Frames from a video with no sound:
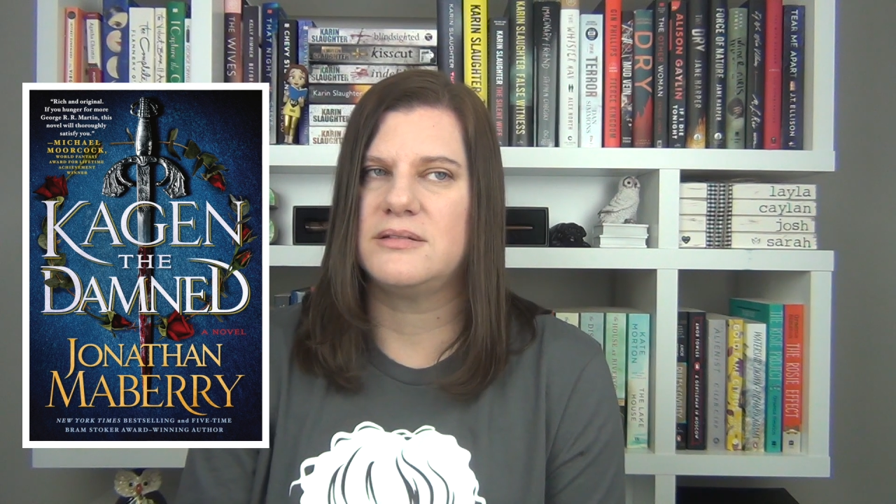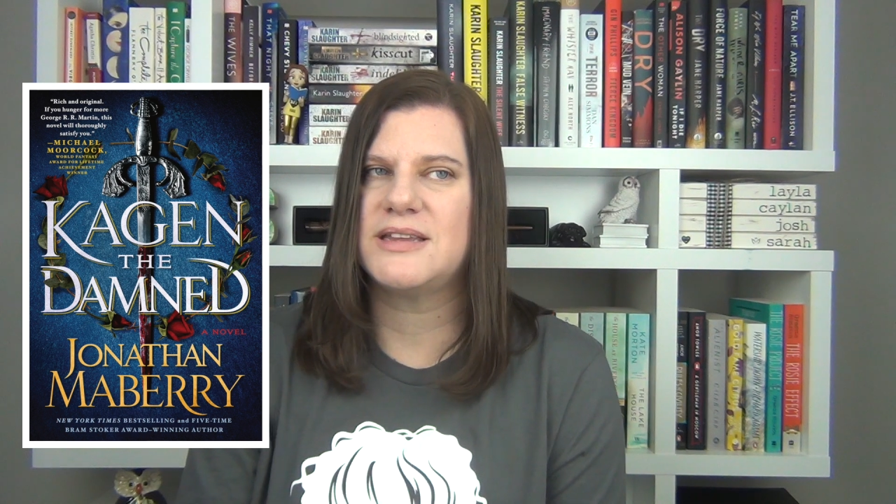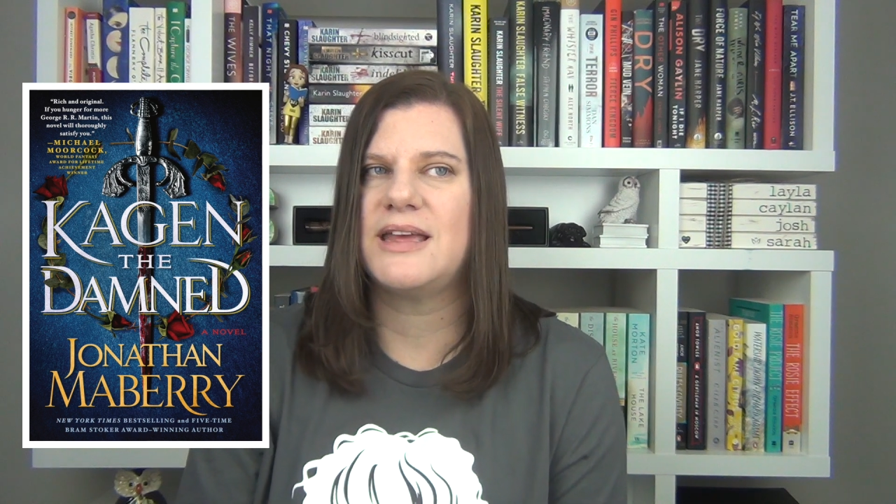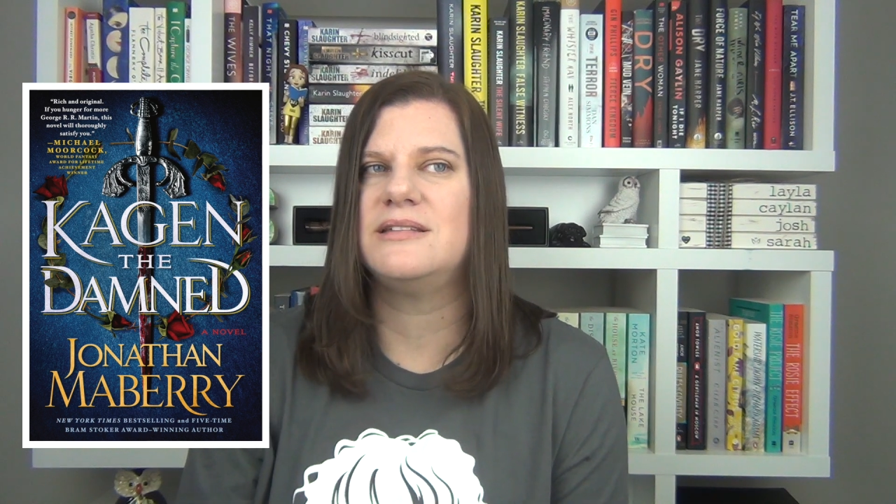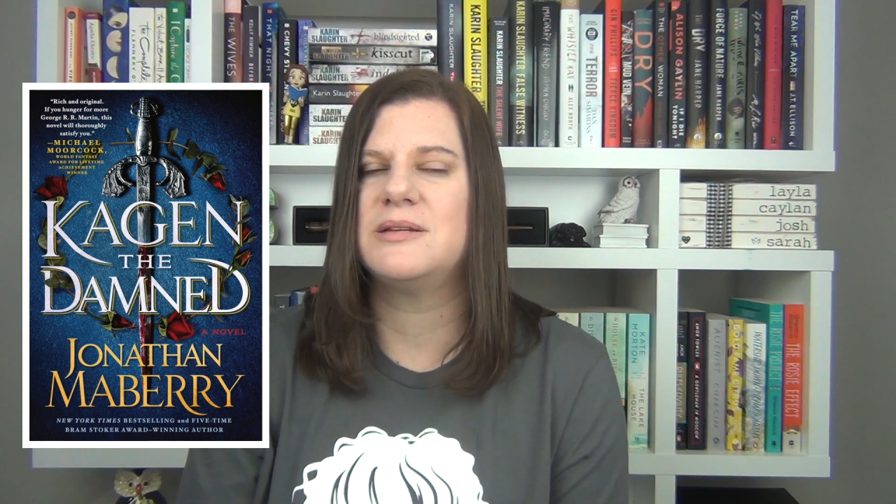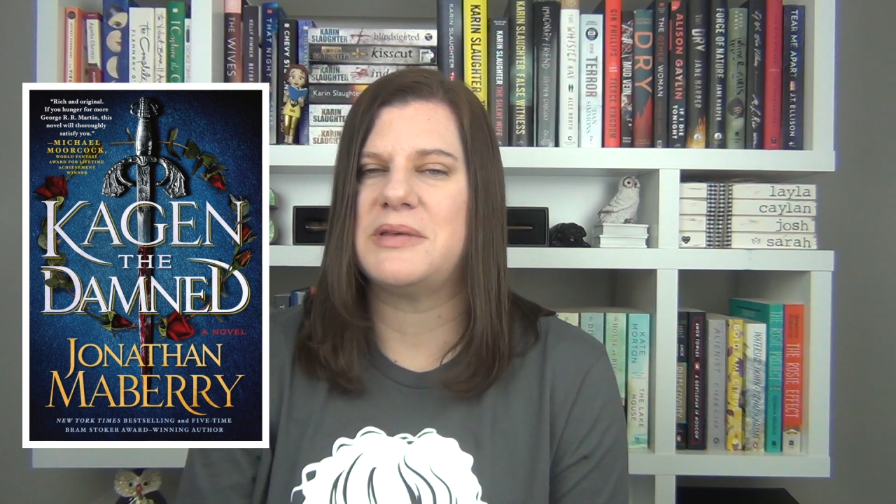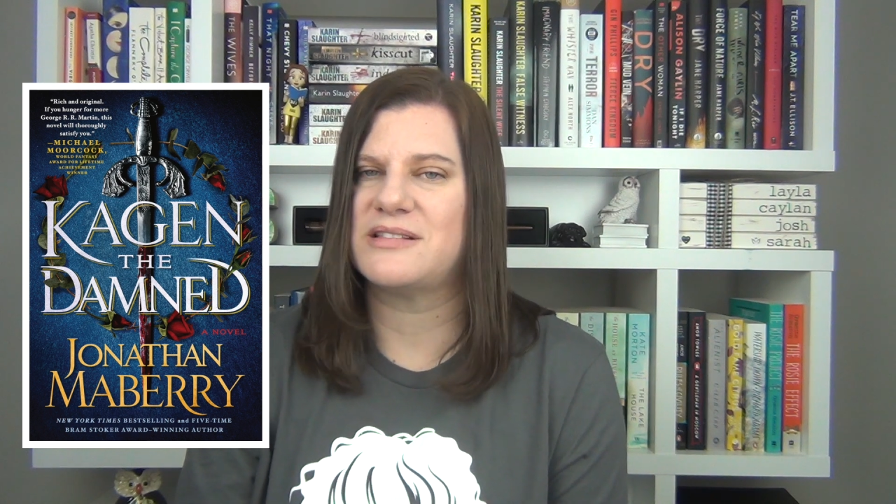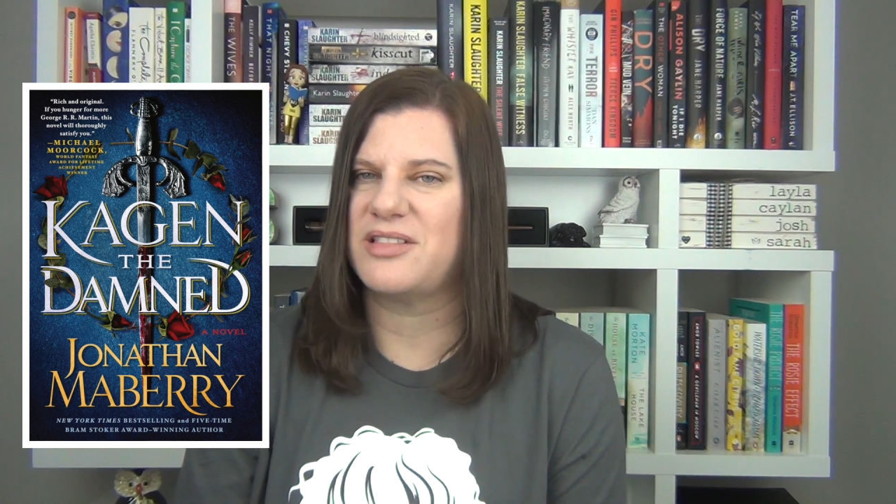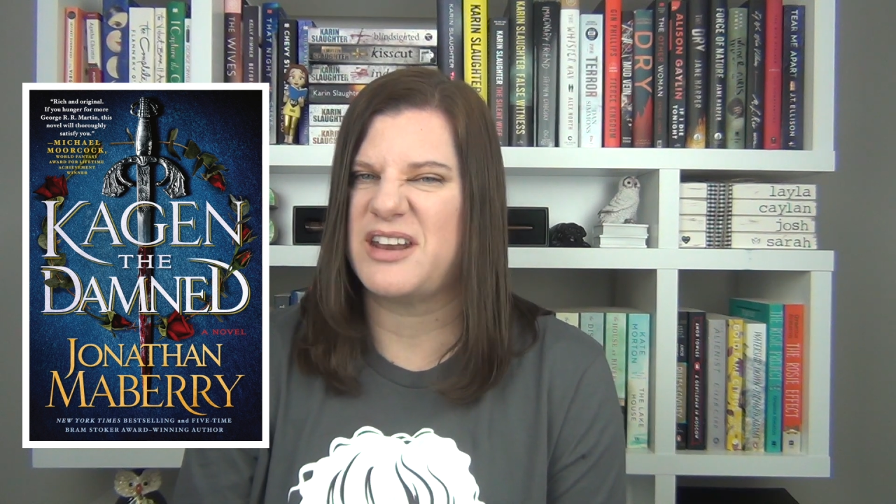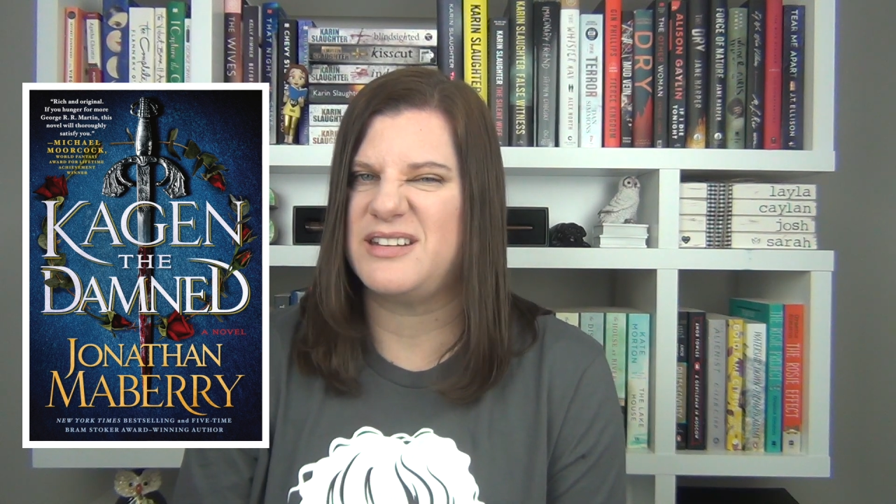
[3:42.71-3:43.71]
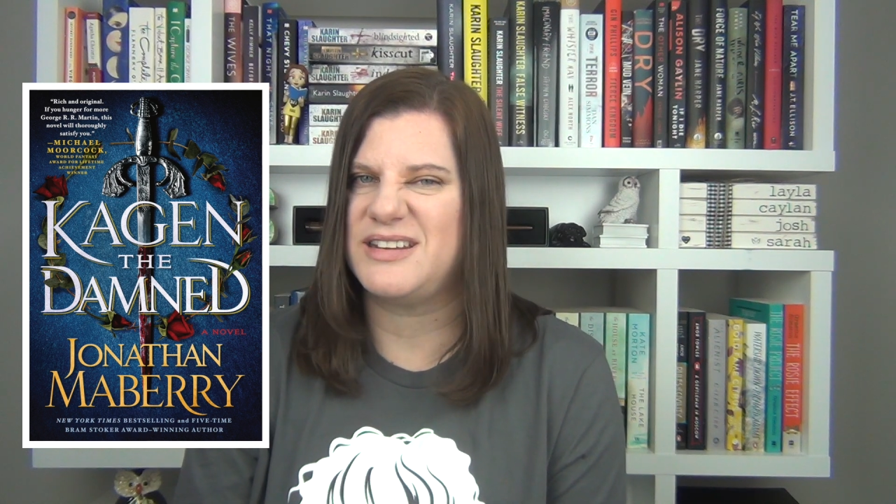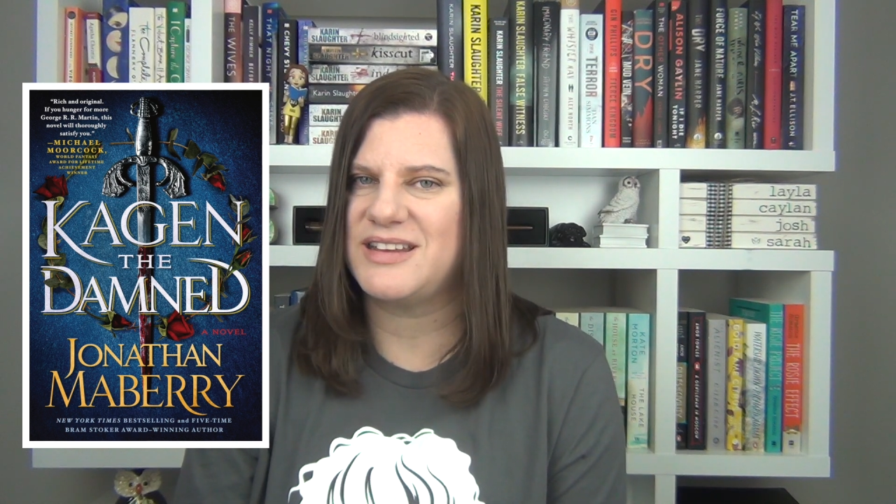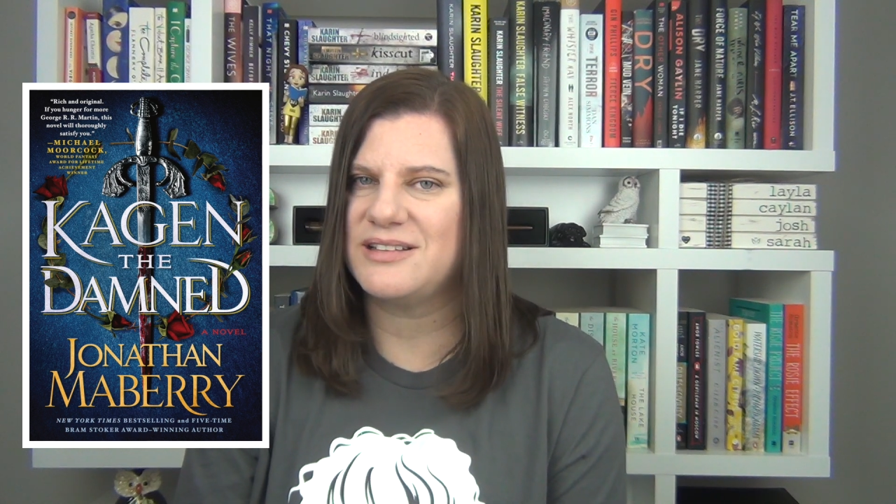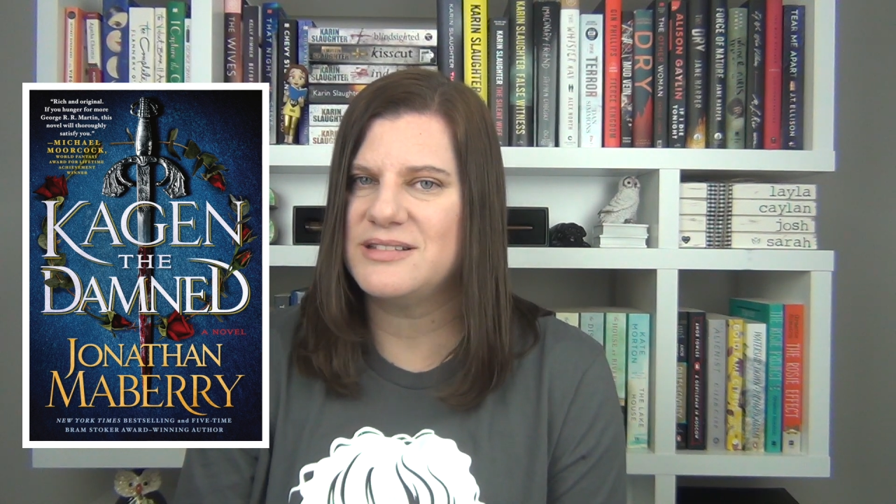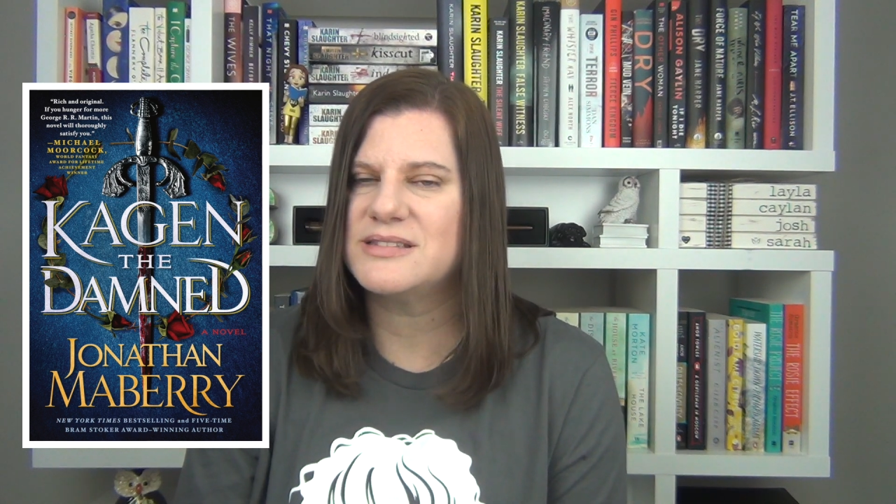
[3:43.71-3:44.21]
tend to miss a lot of
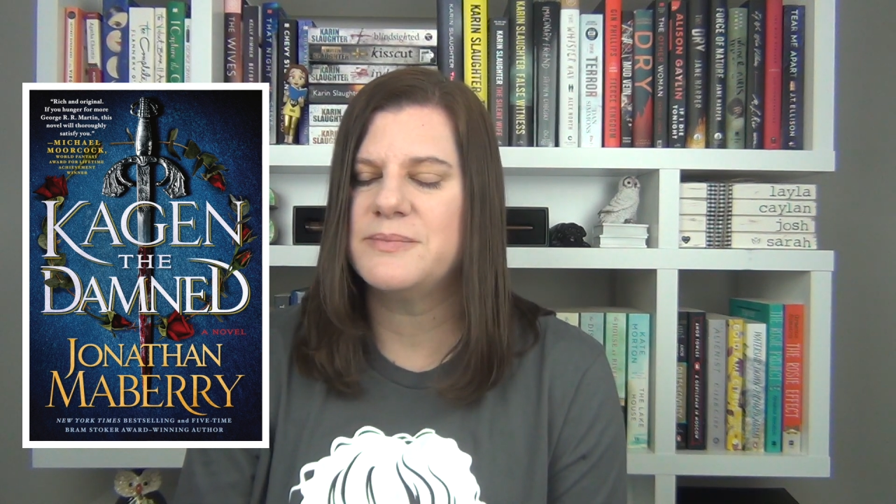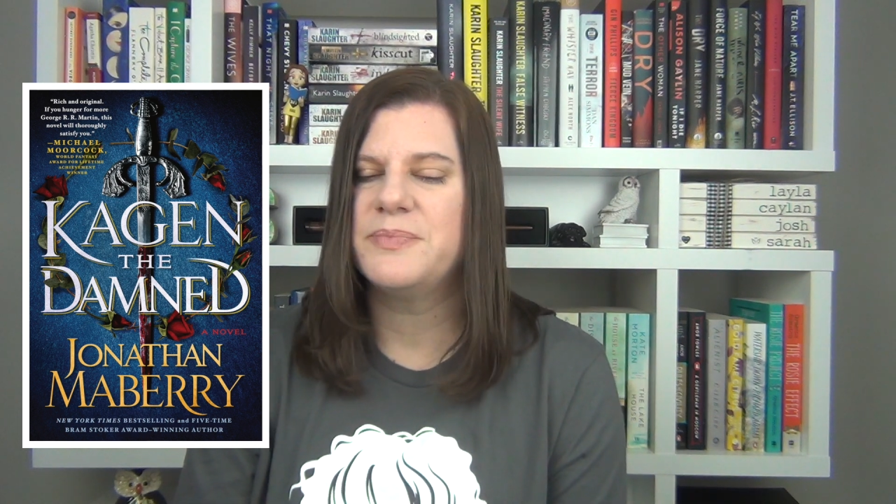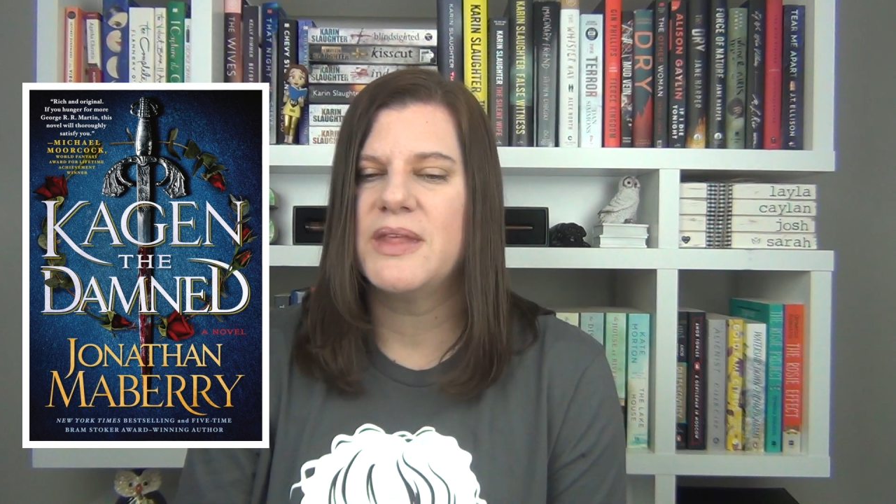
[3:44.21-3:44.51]
details.